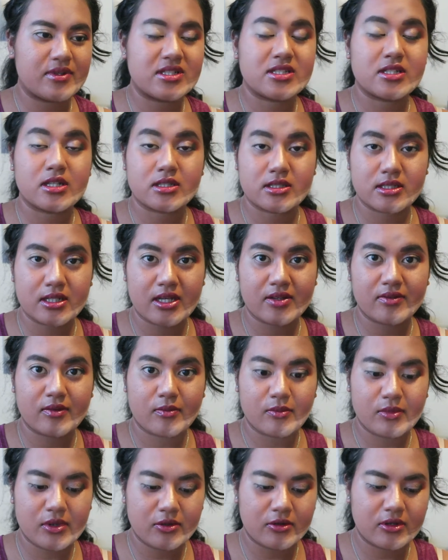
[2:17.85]
it doesn't have a
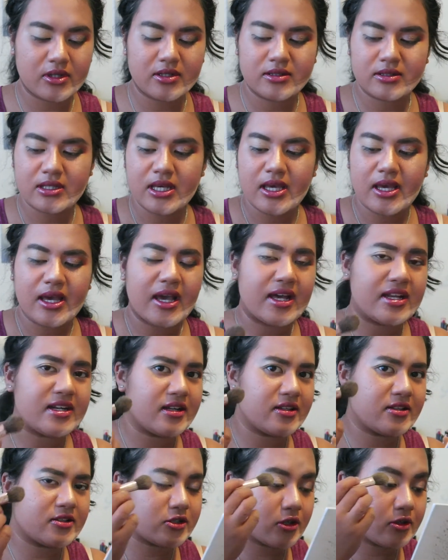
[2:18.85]
mirror, and
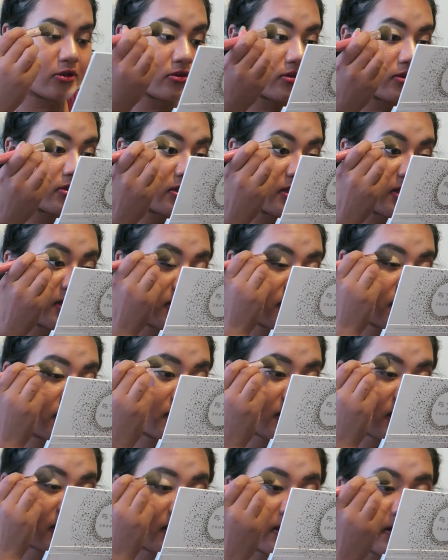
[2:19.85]
I don't think
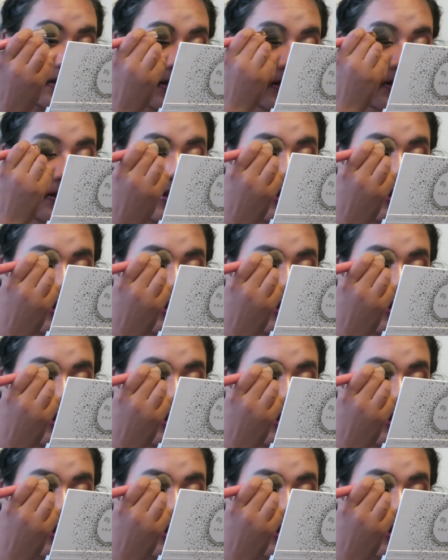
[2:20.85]
the